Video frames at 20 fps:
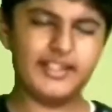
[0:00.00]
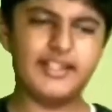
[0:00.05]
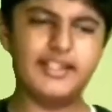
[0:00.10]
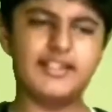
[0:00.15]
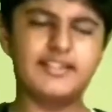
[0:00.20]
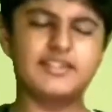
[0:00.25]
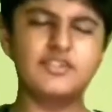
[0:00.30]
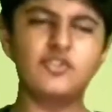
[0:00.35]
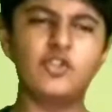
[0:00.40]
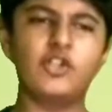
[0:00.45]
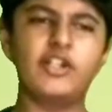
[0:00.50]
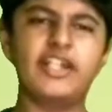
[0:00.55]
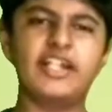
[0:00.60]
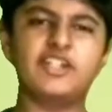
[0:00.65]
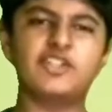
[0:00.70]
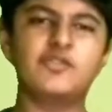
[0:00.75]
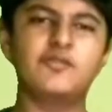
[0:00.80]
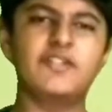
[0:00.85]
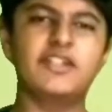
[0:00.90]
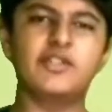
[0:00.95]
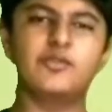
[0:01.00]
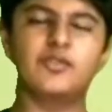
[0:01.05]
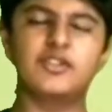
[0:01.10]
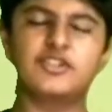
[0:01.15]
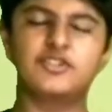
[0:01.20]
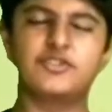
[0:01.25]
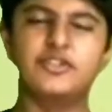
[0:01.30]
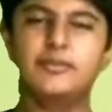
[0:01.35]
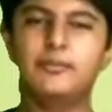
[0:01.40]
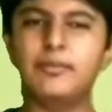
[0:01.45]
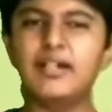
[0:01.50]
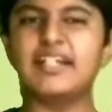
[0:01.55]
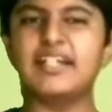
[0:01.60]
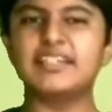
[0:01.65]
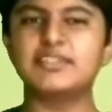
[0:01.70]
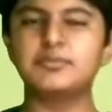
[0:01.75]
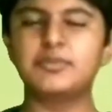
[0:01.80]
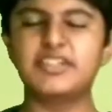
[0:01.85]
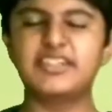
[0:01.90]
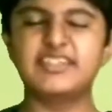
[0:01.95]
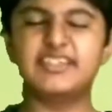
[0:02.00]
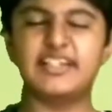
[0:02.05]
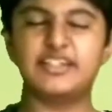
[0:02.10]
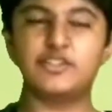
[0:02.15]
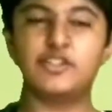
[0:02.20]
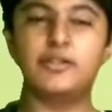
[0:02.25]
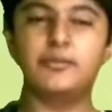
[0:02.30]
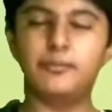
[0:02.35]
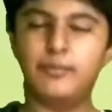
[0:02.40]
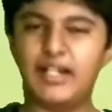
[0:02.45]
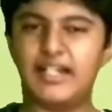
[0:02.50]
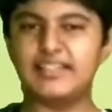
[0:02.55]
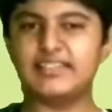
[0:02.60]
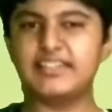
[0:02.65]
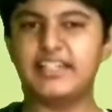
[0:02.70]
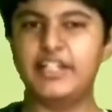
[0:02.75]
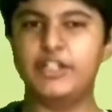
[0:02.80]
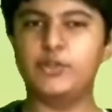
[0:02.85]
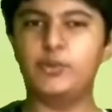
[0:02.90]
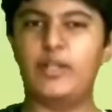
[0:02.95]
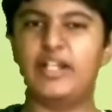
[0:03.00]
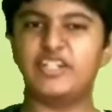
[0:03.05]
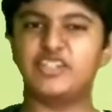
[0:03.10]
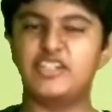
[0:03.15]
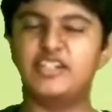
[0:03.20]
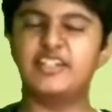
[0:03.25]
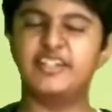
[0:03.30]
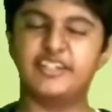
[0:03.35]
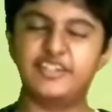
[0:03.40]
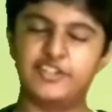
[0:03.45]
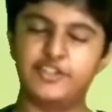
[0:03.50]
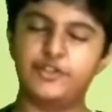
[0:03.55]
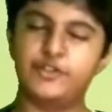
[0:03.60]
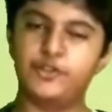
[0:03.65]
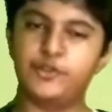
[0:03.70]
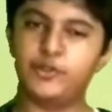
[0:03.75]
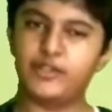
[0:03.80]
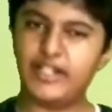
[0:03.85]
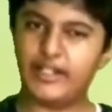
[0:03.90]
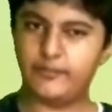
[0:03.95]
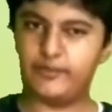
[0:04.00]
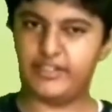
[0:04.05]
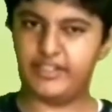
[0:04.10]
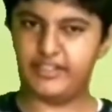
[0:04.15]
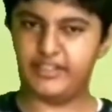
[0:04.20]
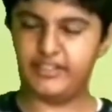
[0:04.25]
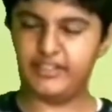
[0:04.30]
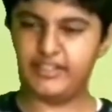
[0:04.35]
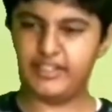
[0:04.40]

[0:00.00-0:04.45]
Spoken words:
is not actually equals to the mass, but is actually mass into acceleration due to gravity.